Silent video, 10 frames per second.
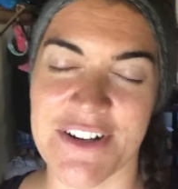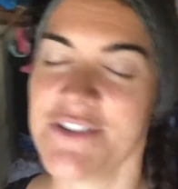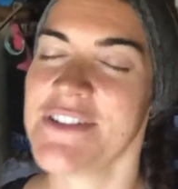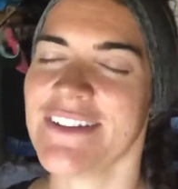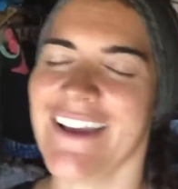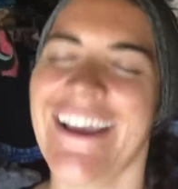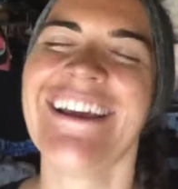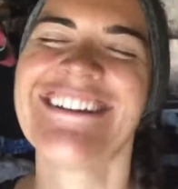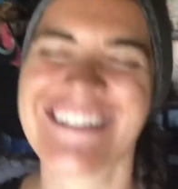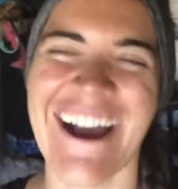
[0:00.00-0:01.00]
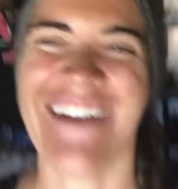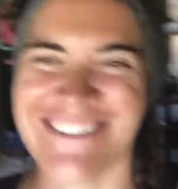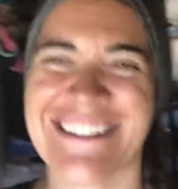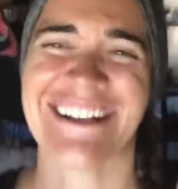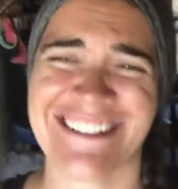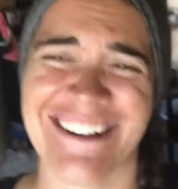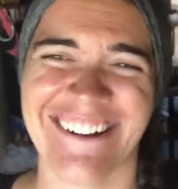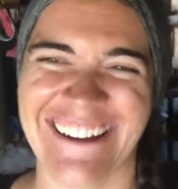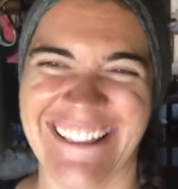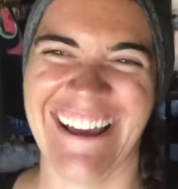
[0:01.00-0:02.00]
gross. So I was like
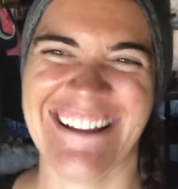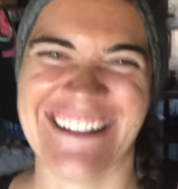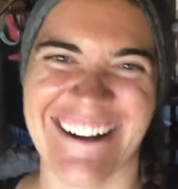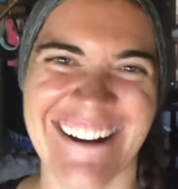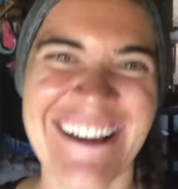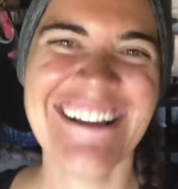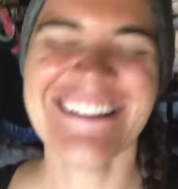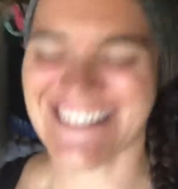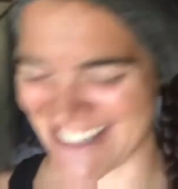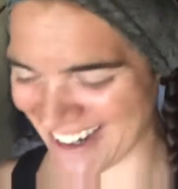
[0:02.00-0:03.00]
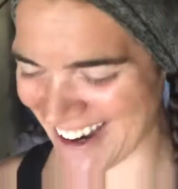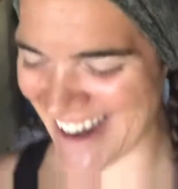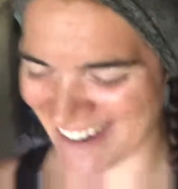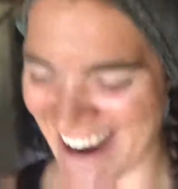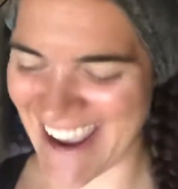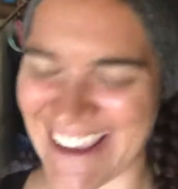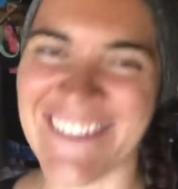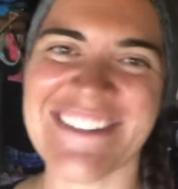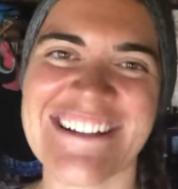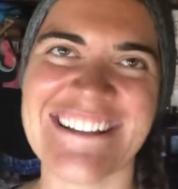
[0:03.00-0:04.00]
choking that down. So anyway, I
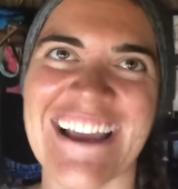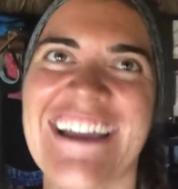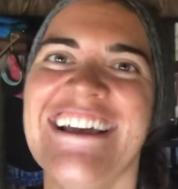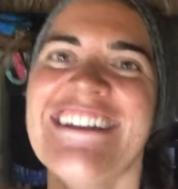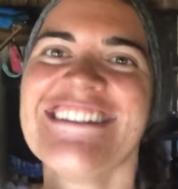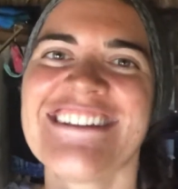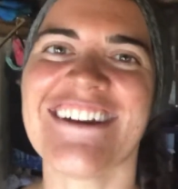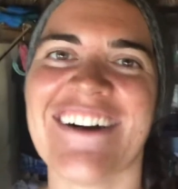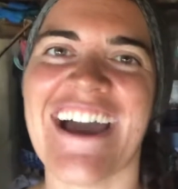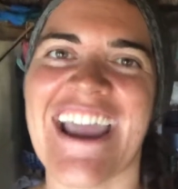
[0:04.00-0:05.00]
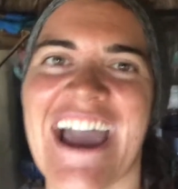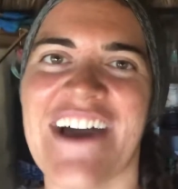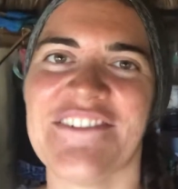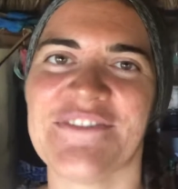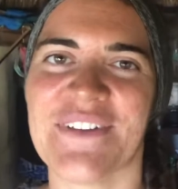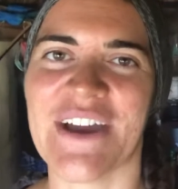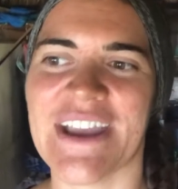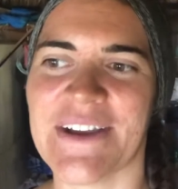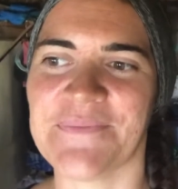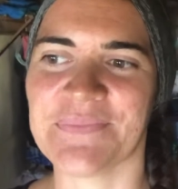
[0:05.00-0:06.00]
keep doing that. So I have
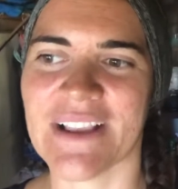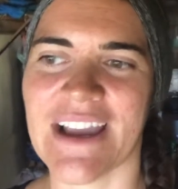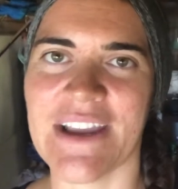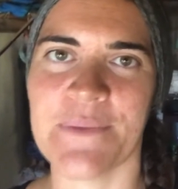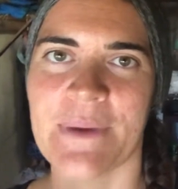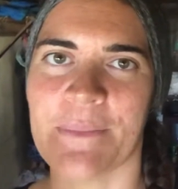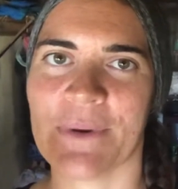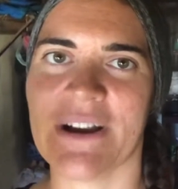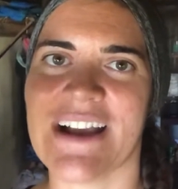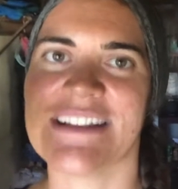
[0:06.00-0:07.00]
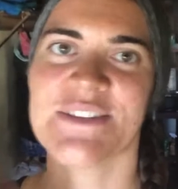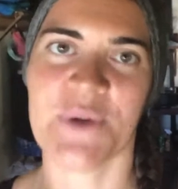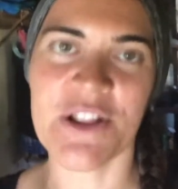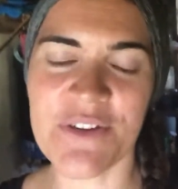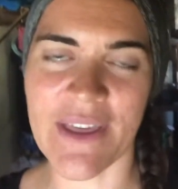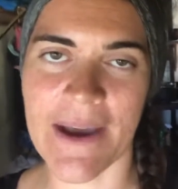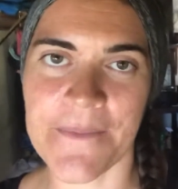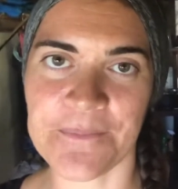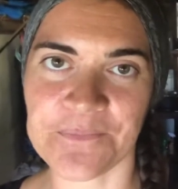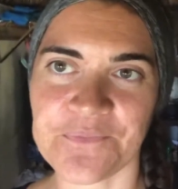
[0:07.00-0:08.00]
my cayenne pepper, I swallow that,
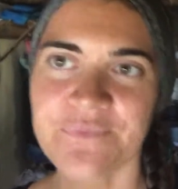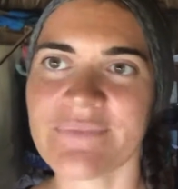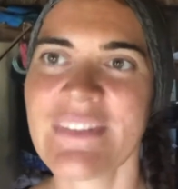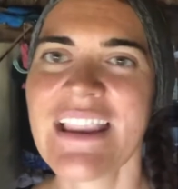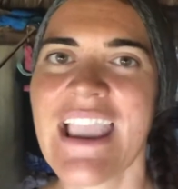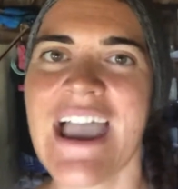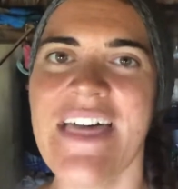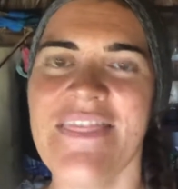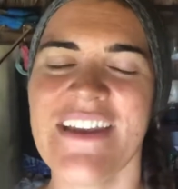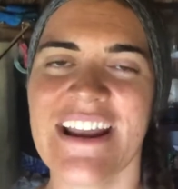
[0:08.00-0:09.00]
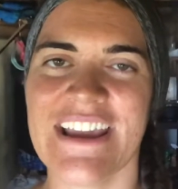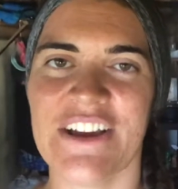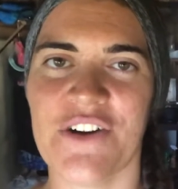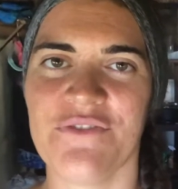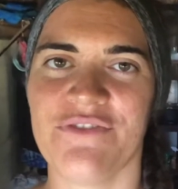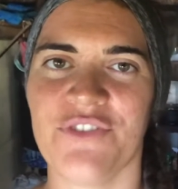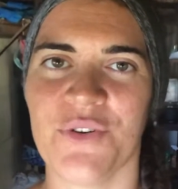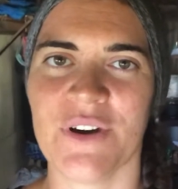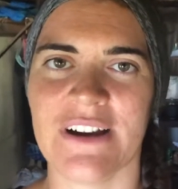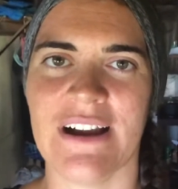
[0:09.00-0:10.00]
and then I go
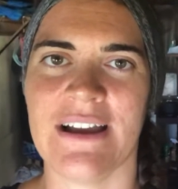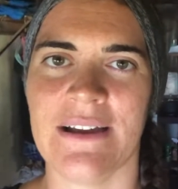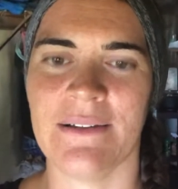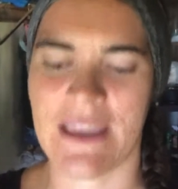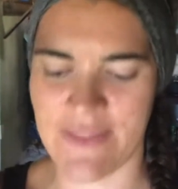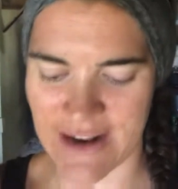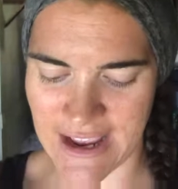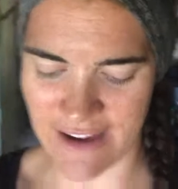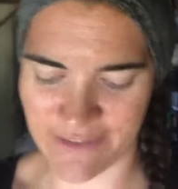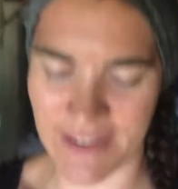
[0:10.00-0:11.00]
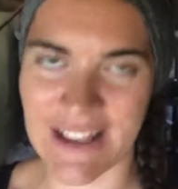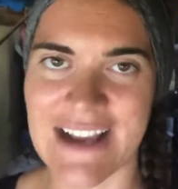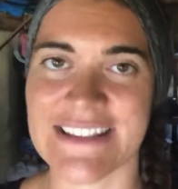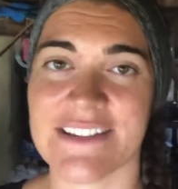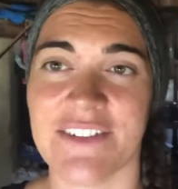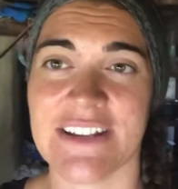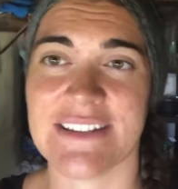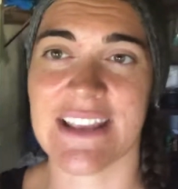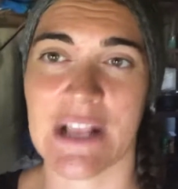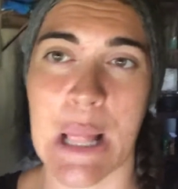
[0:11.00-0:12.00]
for, and then I have the last of it
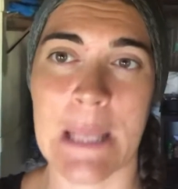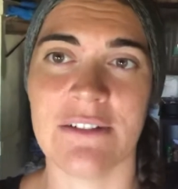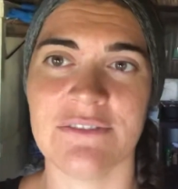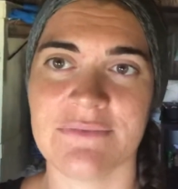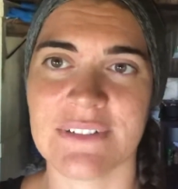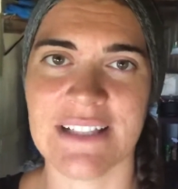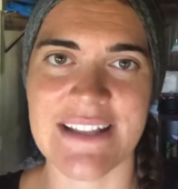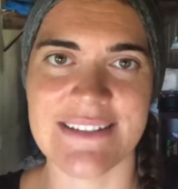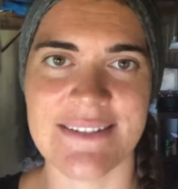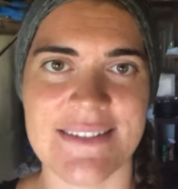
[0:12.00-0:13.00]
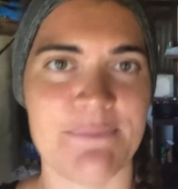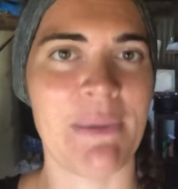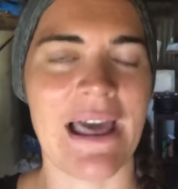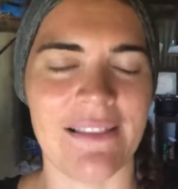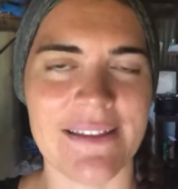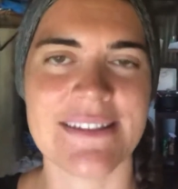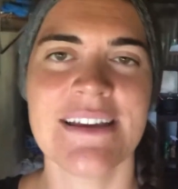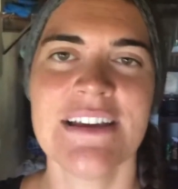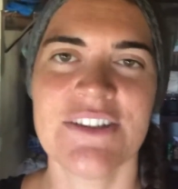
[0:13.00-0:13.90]
as like a little cleanse palate